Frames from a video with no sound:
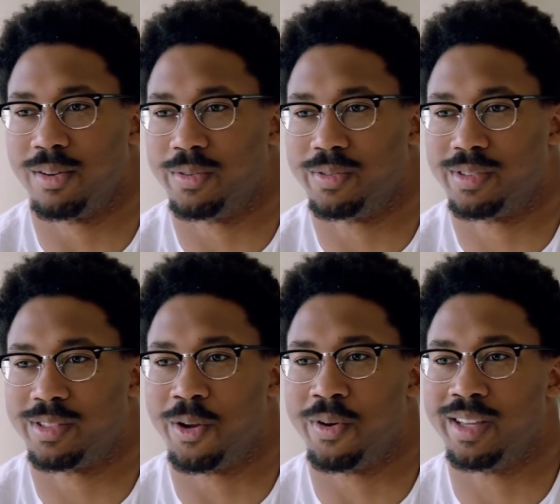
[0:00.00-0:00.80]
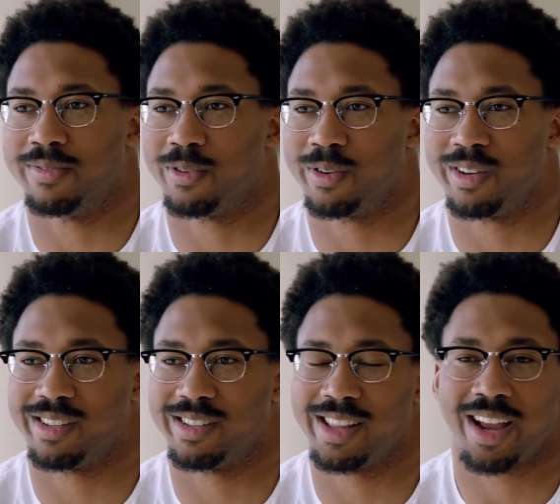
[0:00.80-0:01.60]
there's no need for
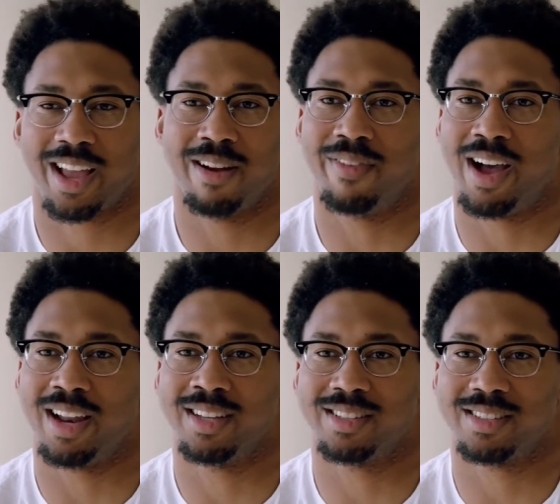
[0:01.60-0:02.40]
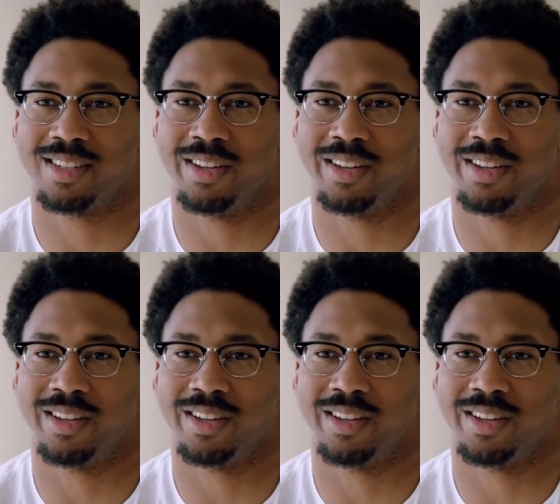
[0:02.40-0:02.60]
that kind of violence.